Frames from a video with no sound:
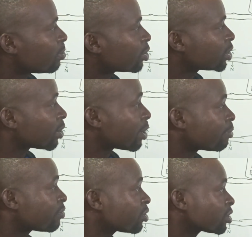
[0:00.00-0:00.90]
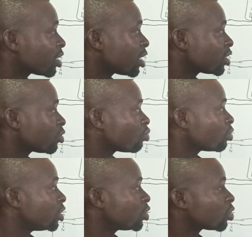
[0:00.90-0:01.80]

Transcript: But in our previous class, we